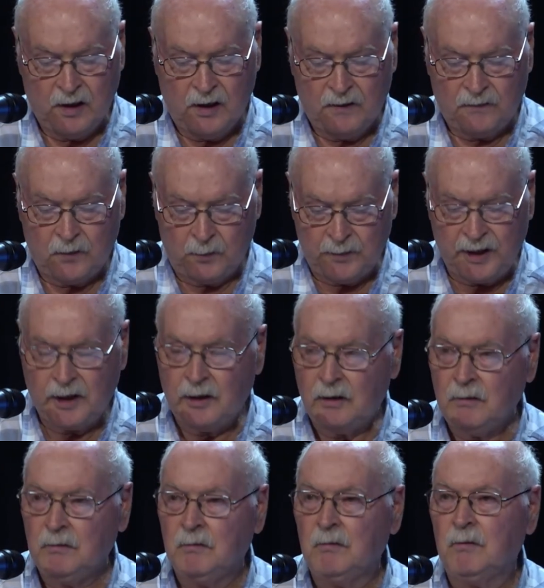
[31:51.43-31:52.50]
For me,
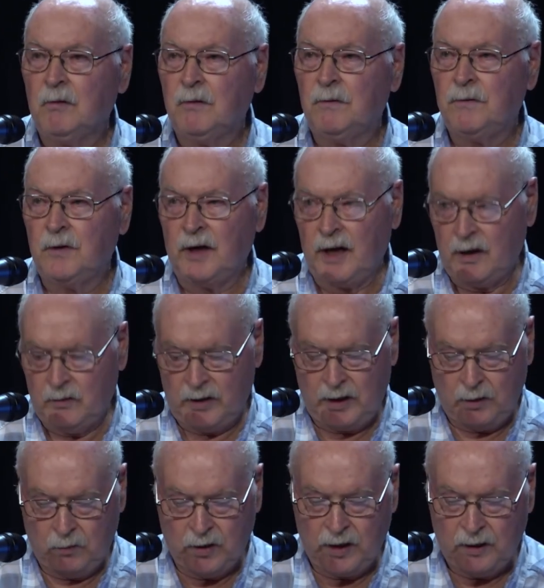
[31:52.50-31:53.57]
for now
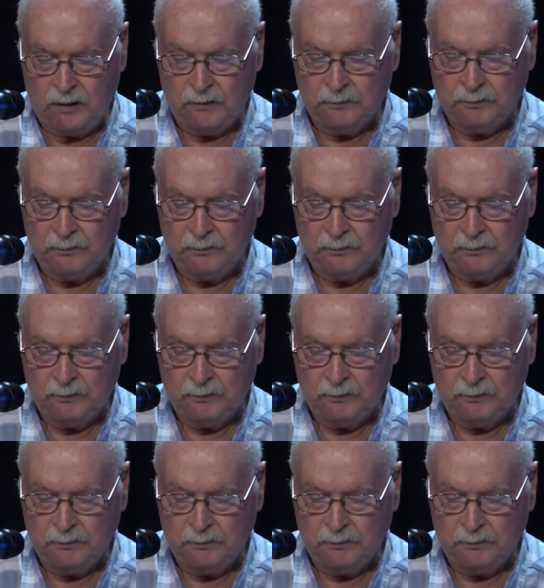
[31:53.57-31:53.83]
anyway,